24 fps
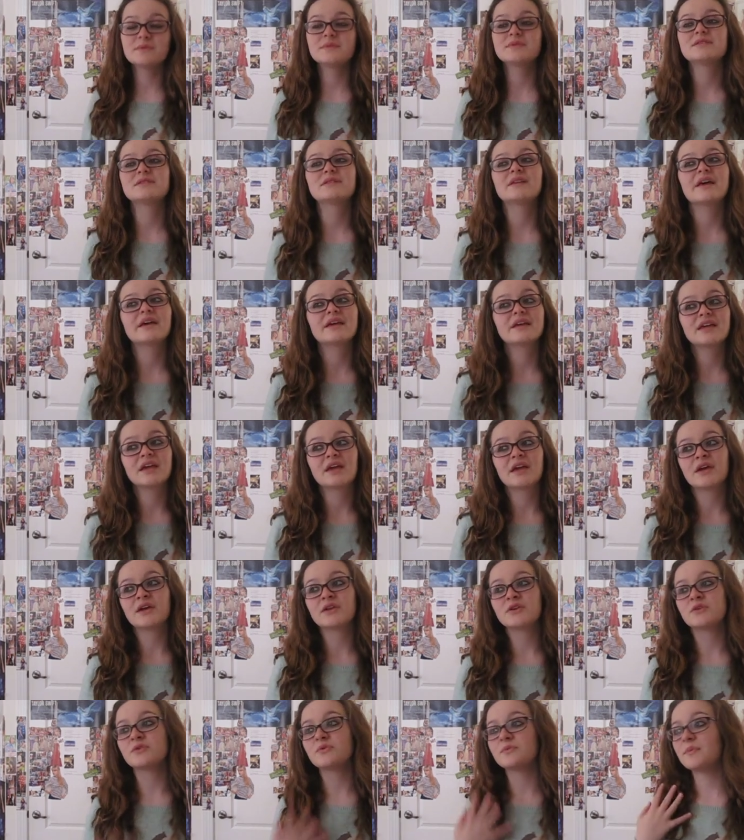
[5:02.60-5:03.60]
was liking
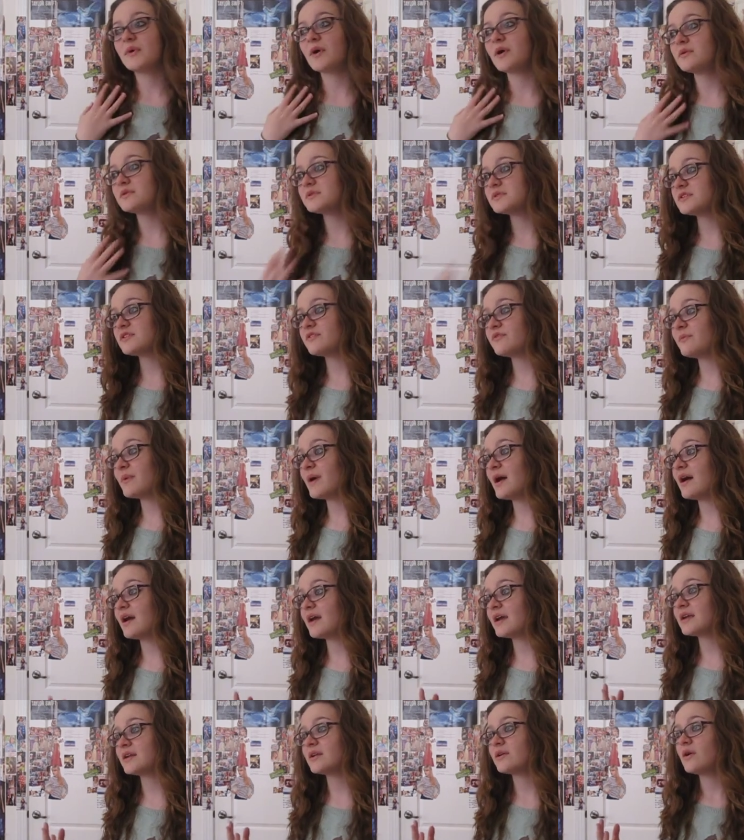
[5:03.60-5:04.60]
a new post of
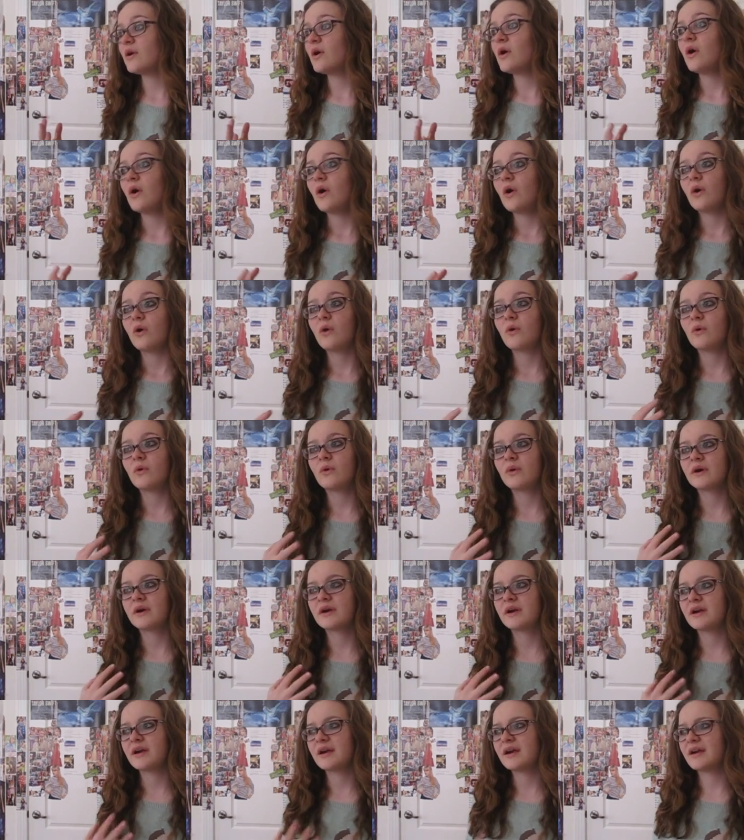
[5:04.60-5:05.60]
mine
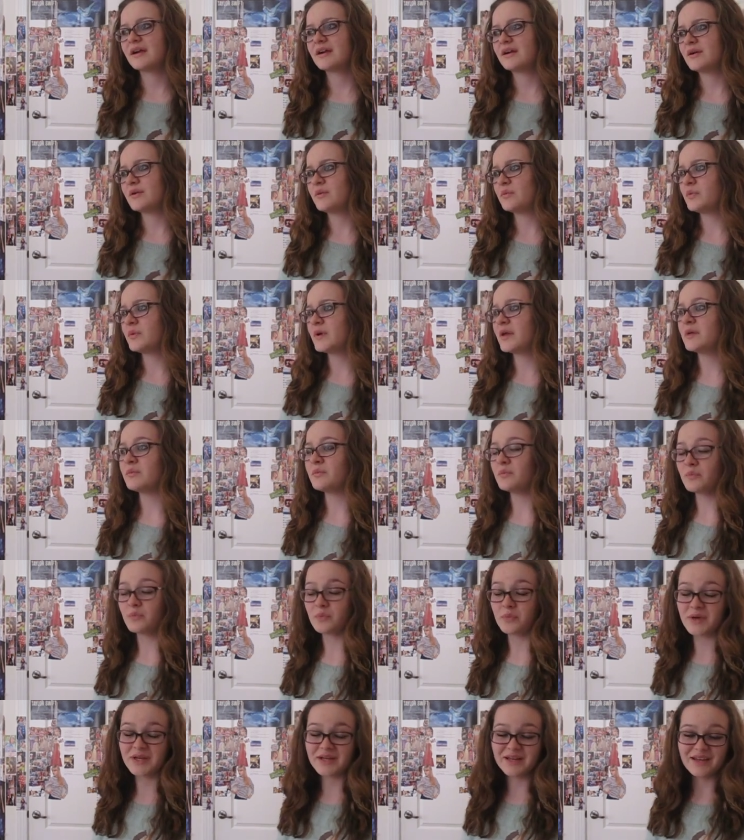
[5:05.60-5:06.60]
or
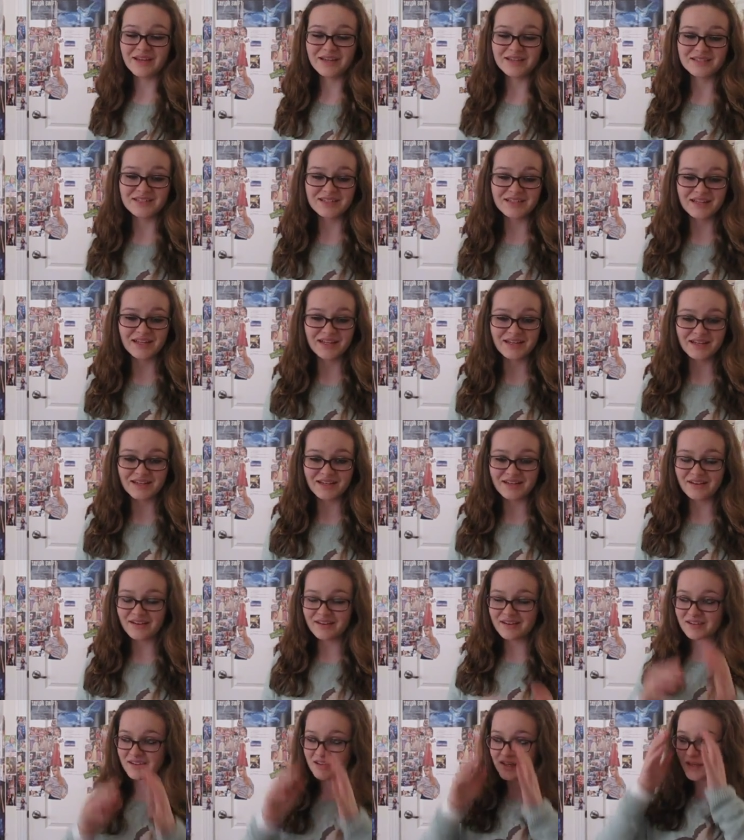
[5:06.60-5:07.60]
and when
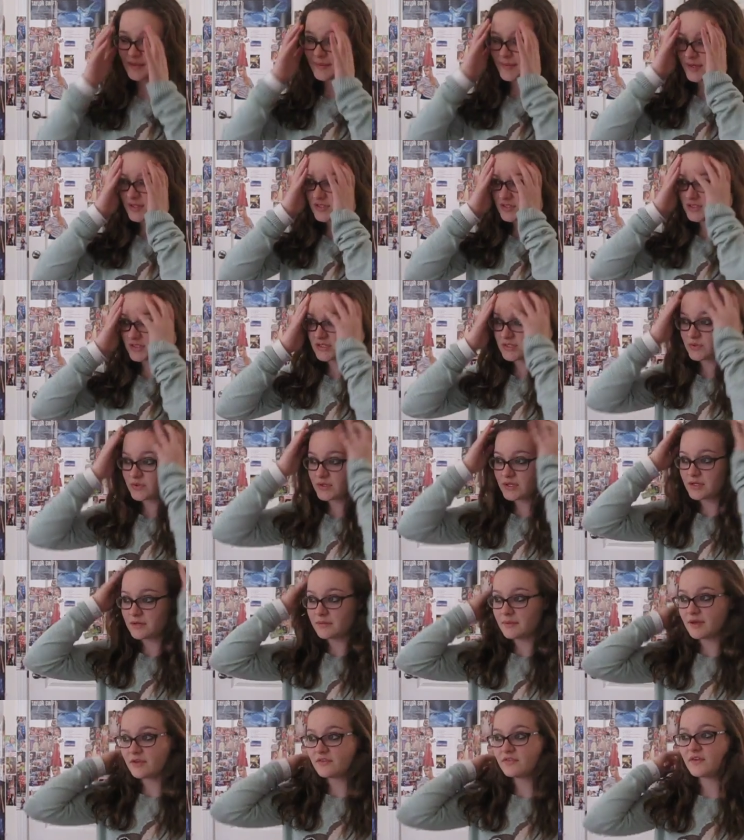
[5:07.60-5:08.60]
1989 came out, she
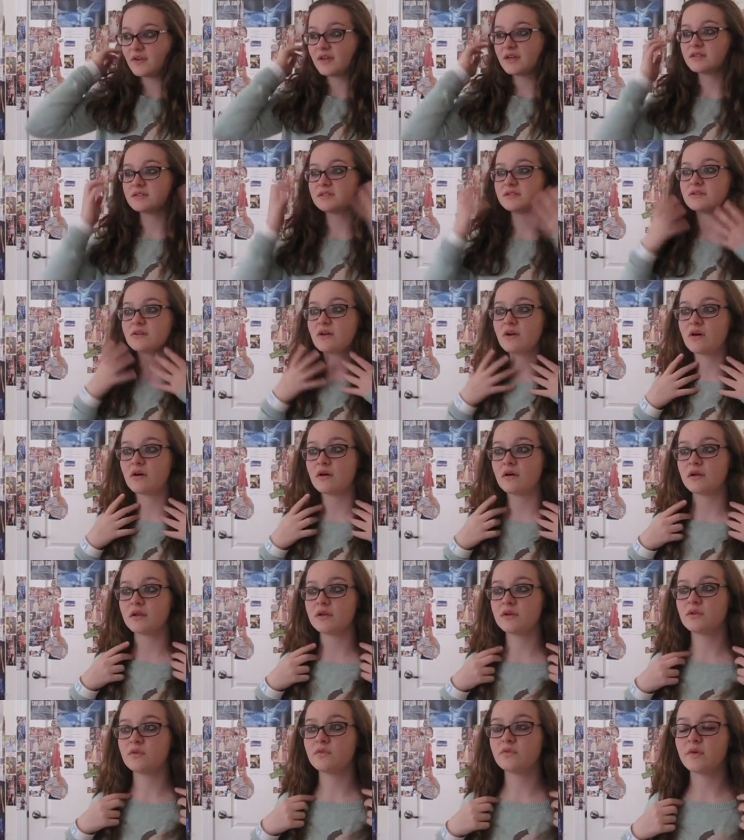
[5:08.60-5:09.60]
tweeted my face
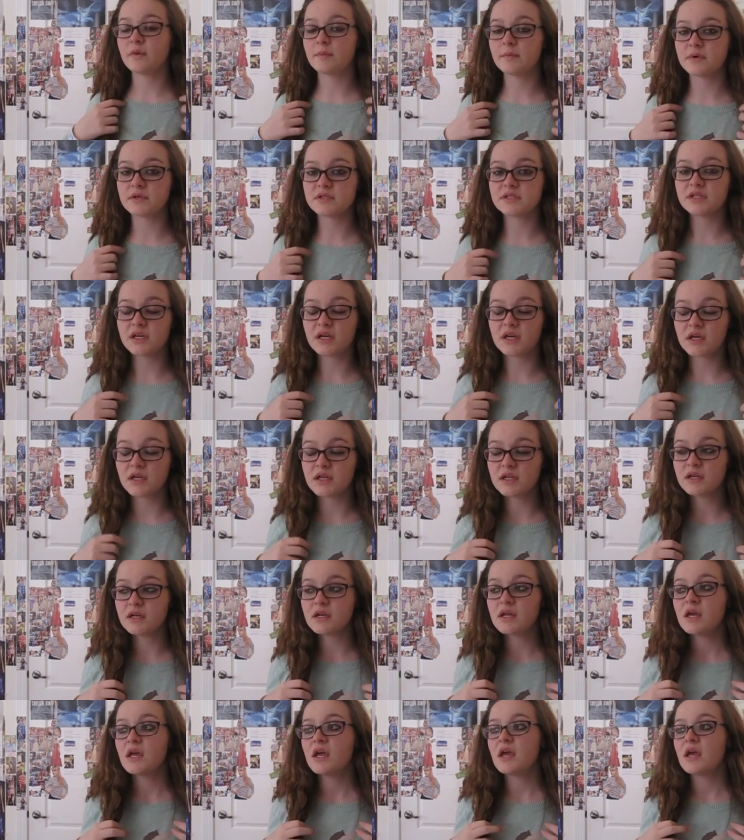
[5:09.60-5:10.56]
on November 2nd,